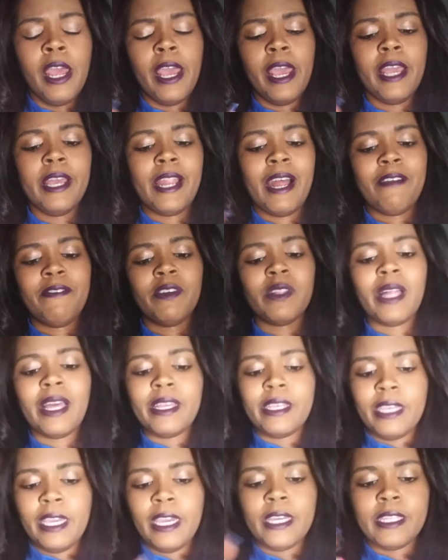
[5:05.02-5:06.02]
And I feel
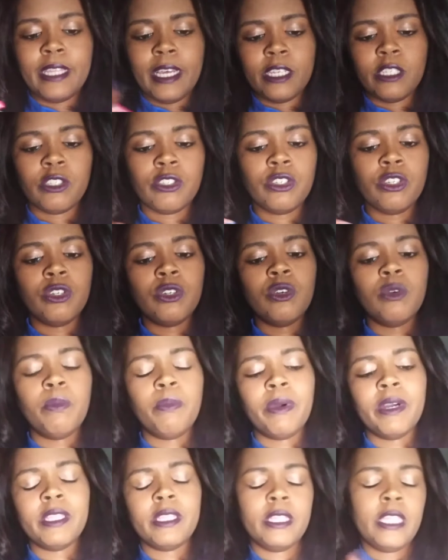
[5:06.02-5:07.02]
like, yeah, that's true,
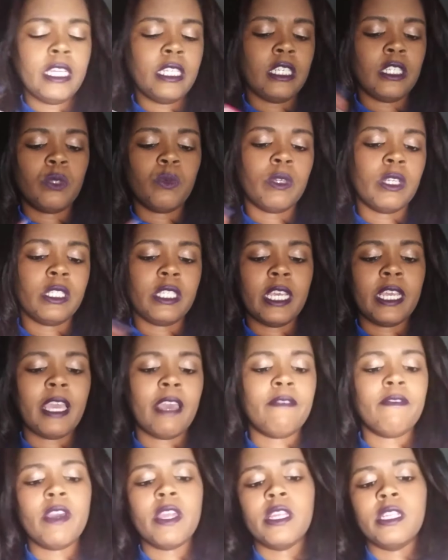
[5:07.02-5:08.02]
but they just want to take
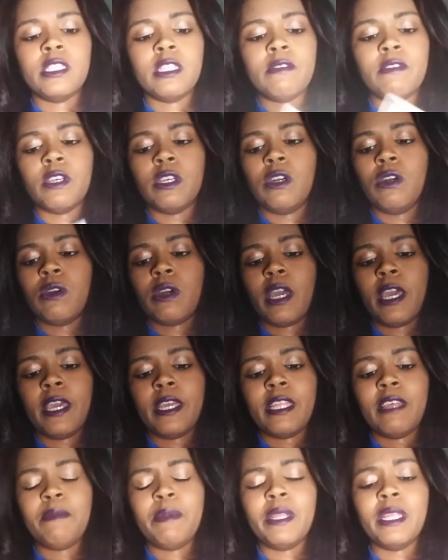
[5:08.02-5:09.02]
advantage of it, okay?
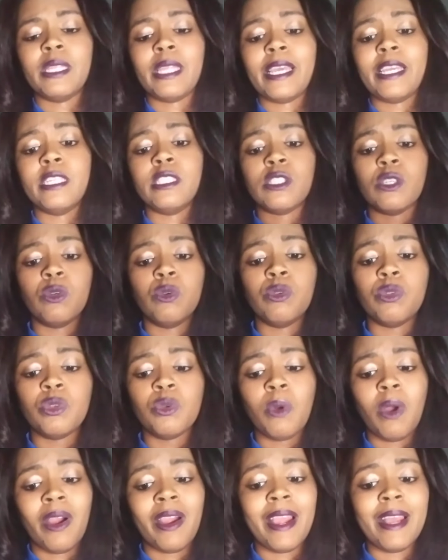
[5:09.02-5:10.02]
They've been enlightened to who
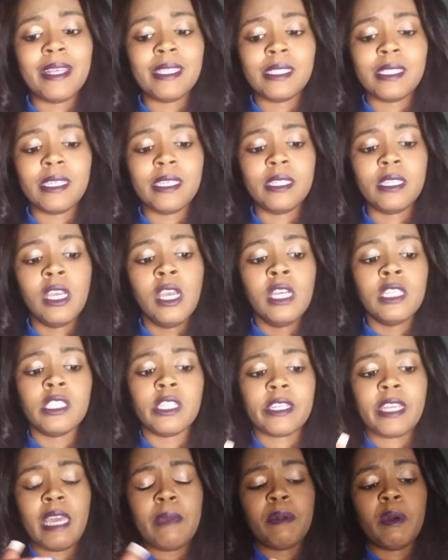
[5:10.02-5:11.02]
you are, as in
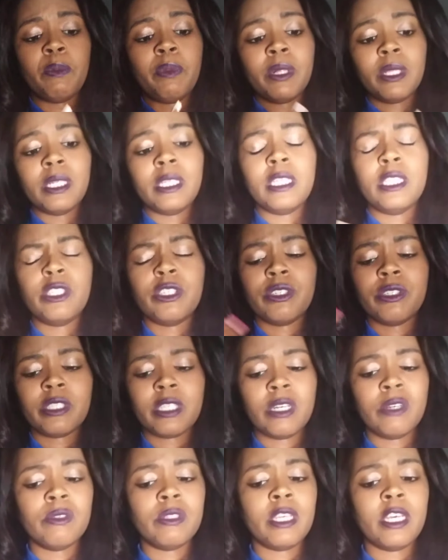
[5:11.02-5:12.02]
your capabilities, your
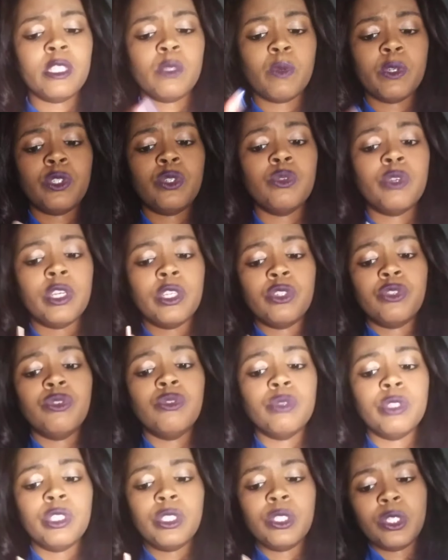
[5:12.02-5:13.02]
skill sets, what you can
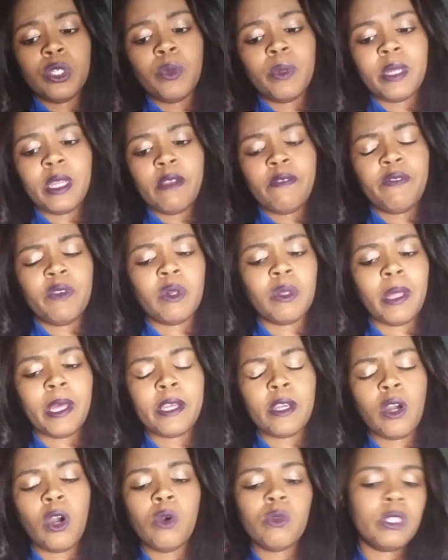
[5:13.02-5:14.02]
truly do. And they feel
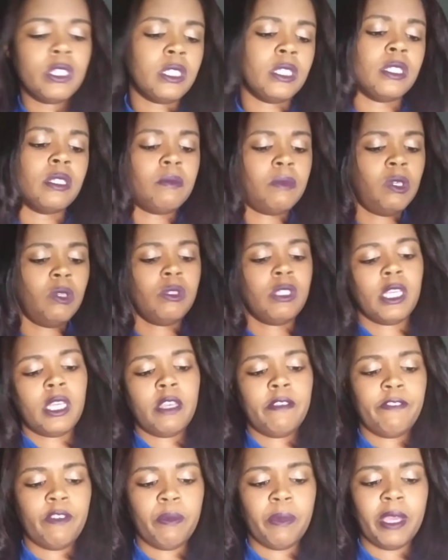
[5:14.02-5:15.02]
like, oh, this is a meal
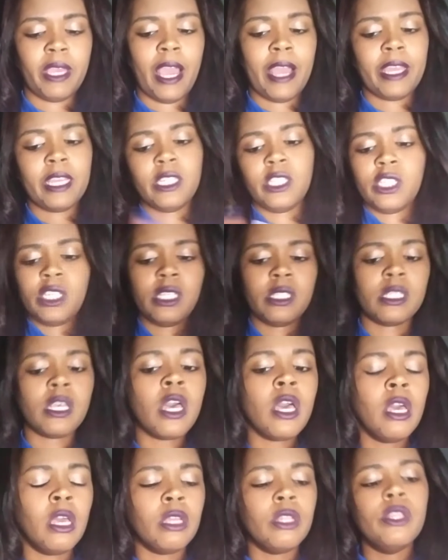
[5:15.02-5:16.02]
ticket for me. I can just,
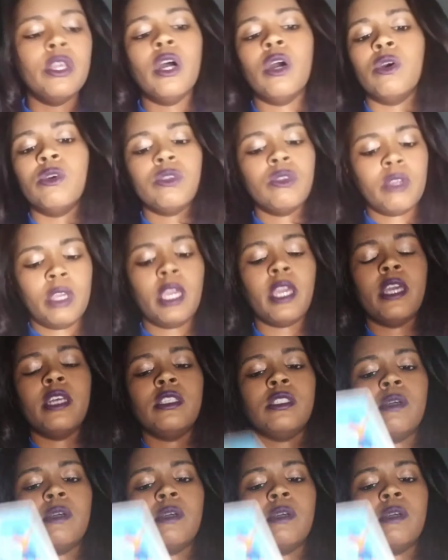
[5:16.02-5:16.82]
no, you can't.